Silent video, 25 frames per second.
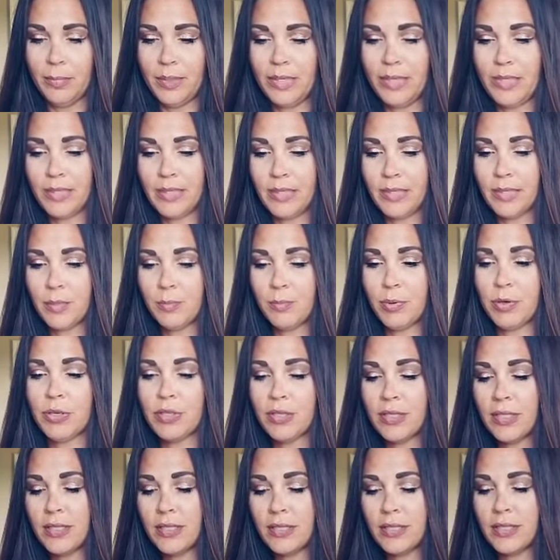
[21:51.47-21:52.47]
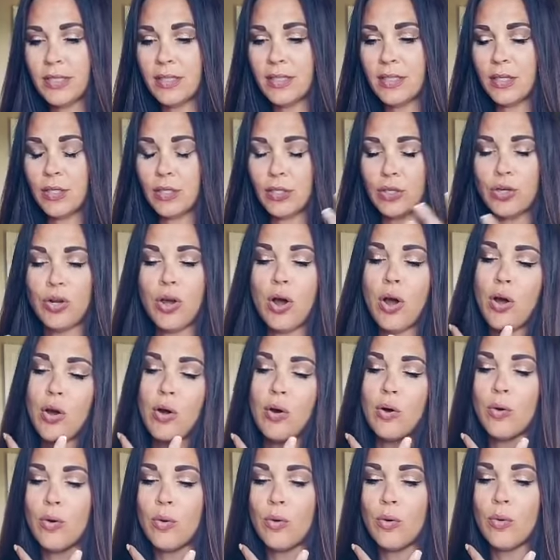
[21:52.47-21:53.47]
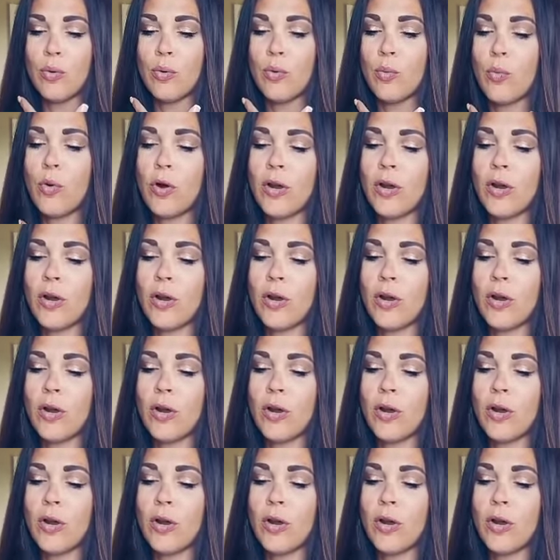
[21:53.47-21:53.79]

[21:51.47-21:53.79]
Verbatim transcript: because this person doesn't know